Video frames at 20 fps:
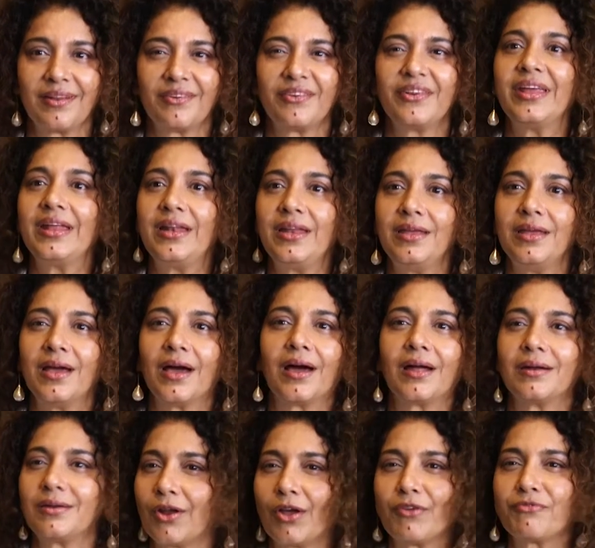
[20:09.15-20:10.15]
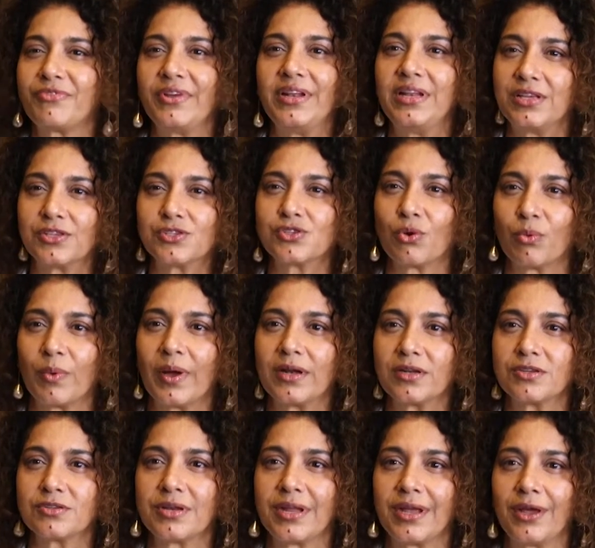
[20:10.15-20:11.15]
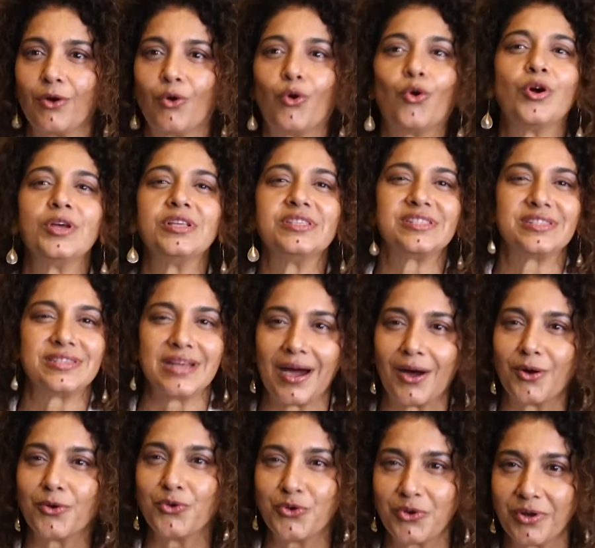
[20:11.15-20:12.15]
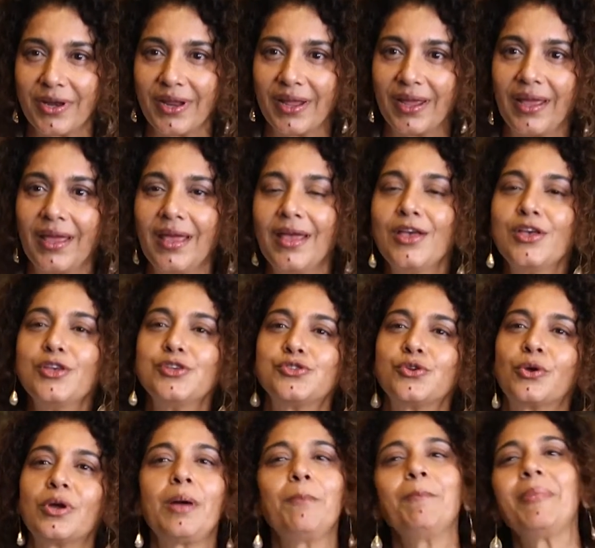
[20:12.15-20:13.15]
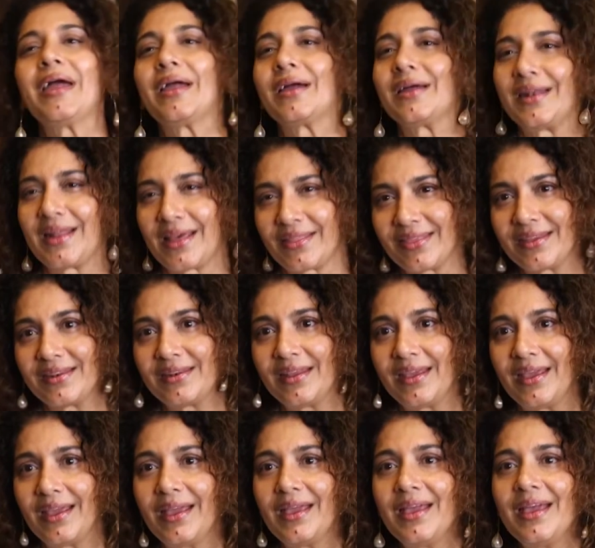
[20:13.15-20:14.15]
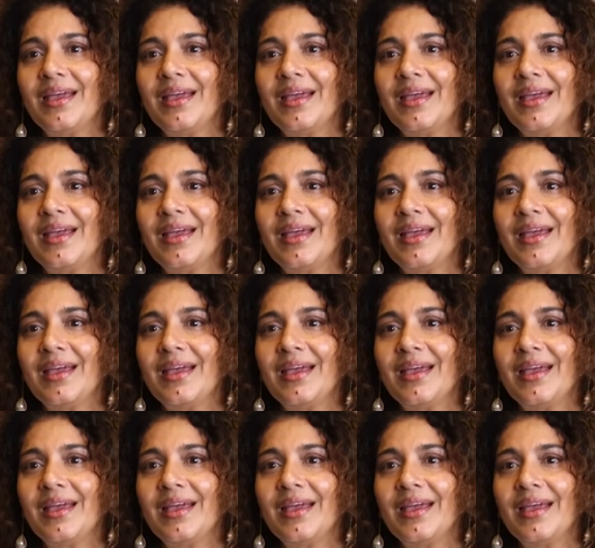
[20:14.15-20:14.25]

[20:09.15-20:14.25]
really not feeling so well today or is down today, so come back another day.